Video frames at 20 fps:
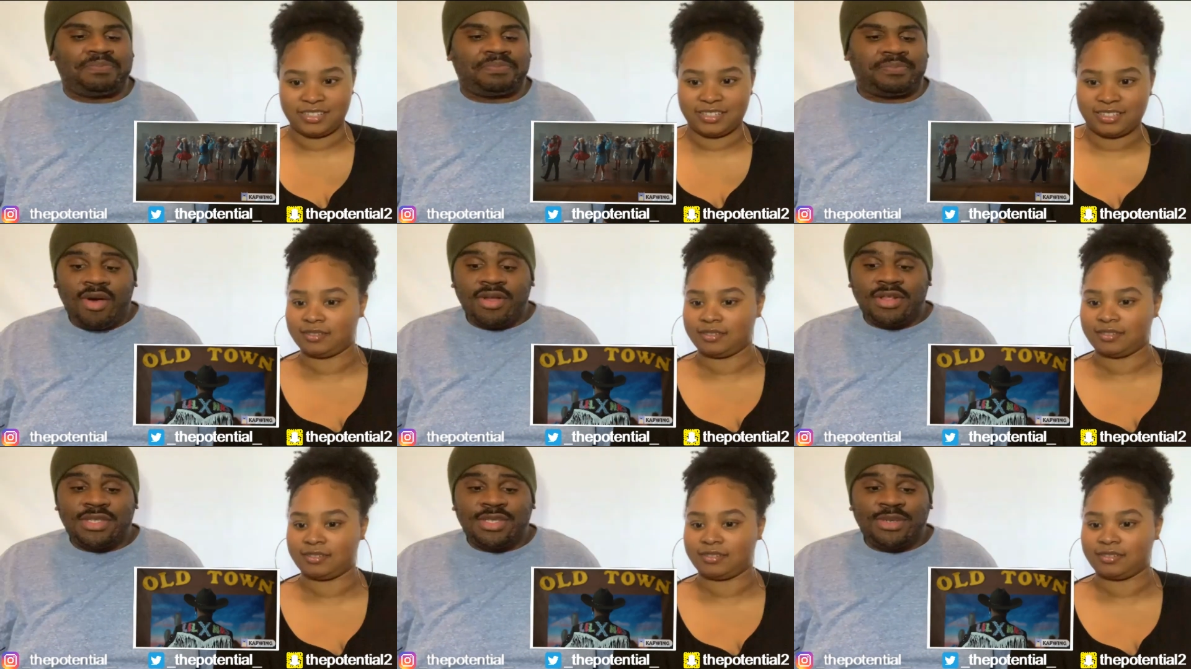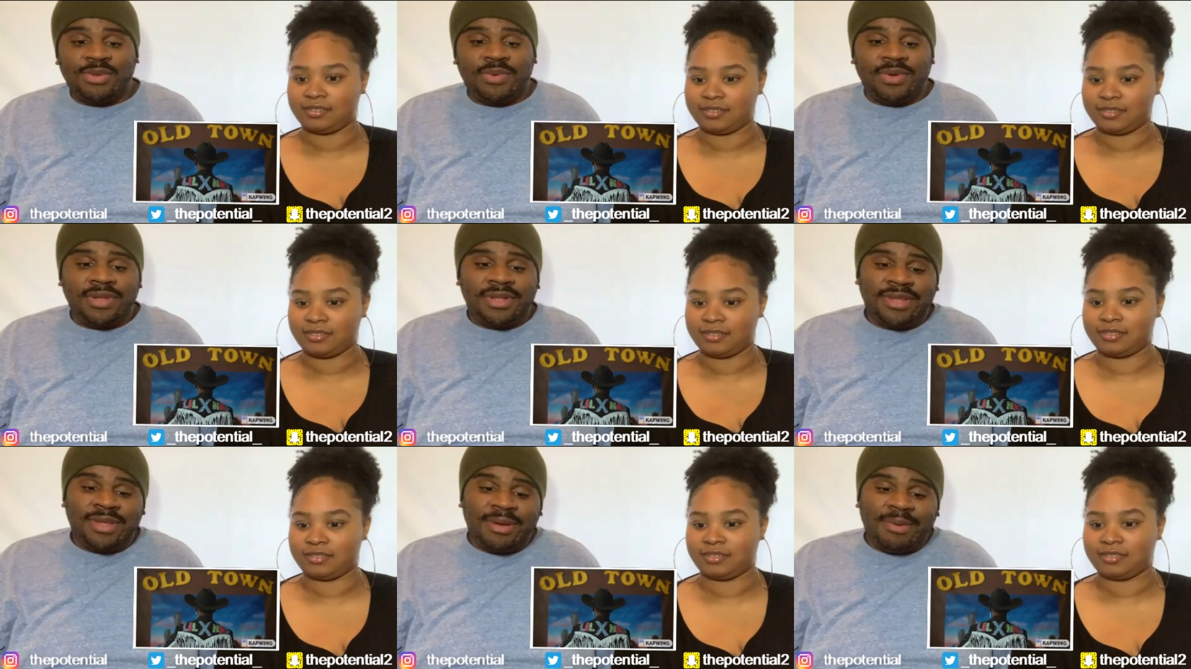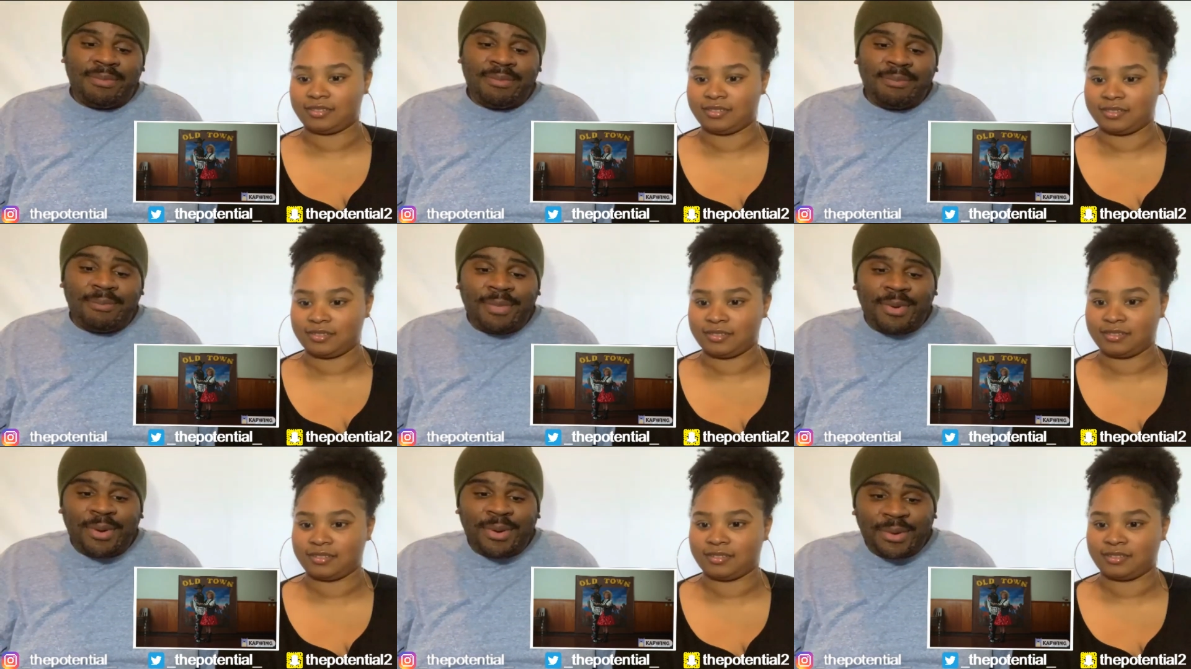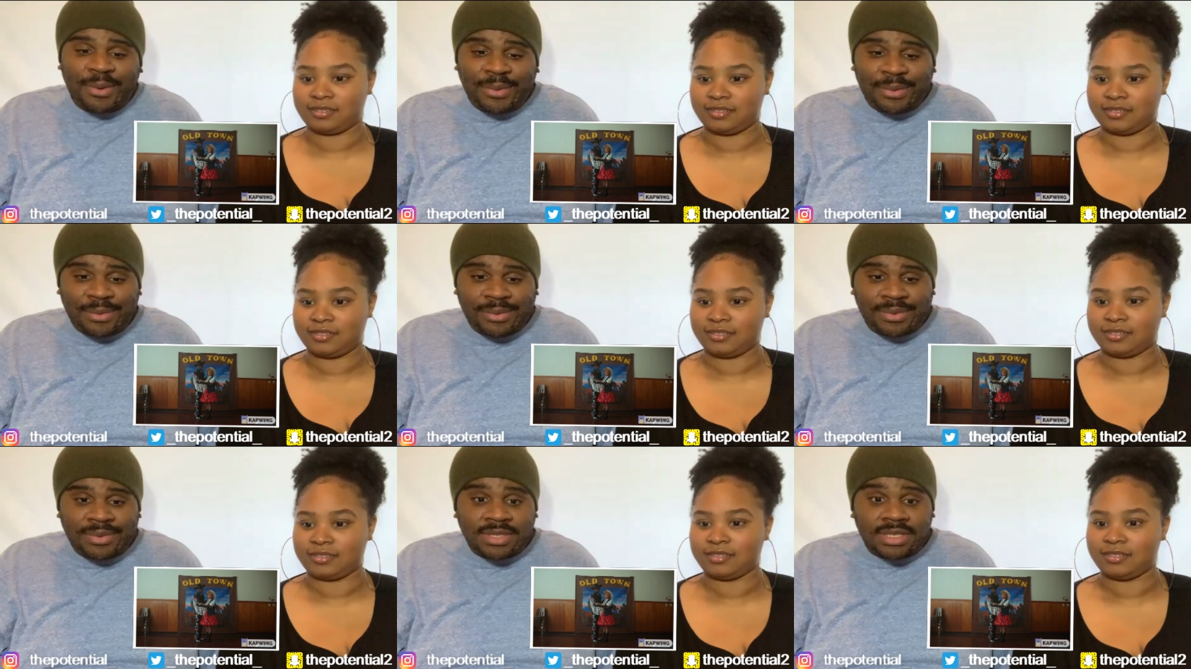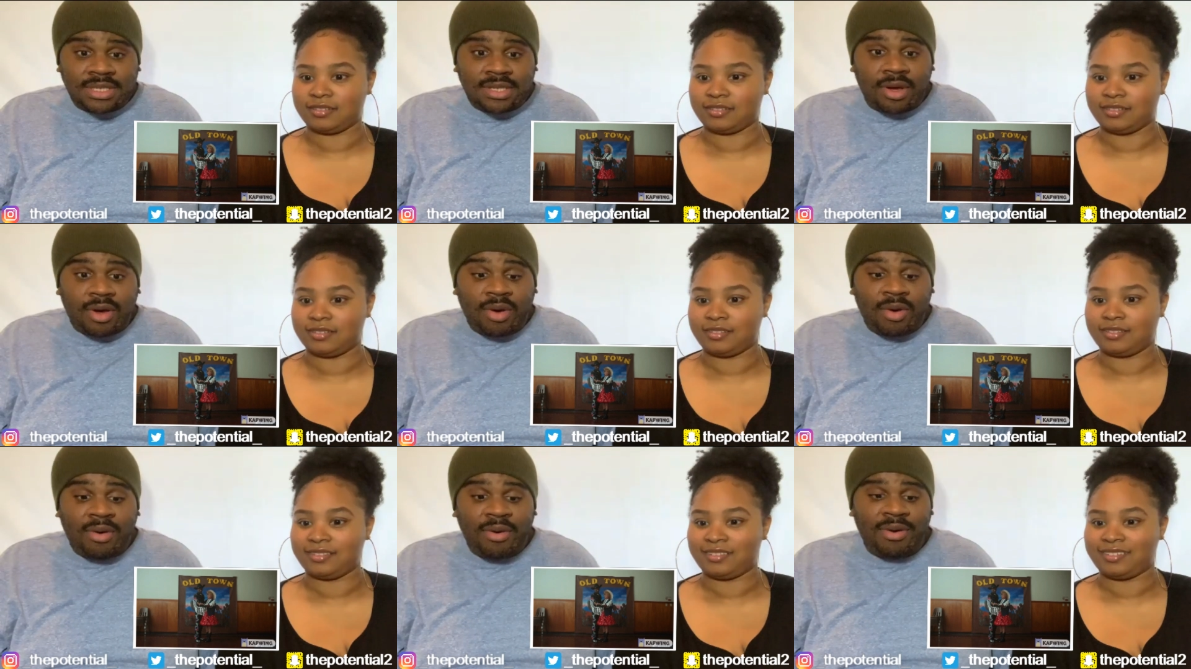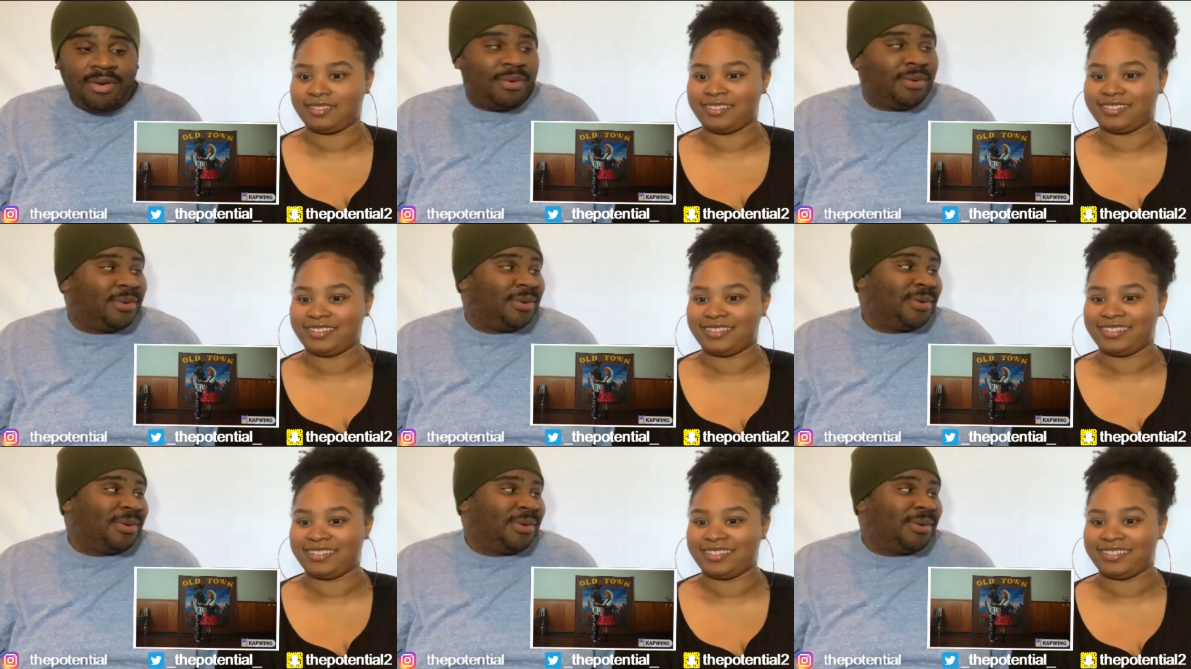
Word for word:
Speaker 1: Are doing the most. Oh.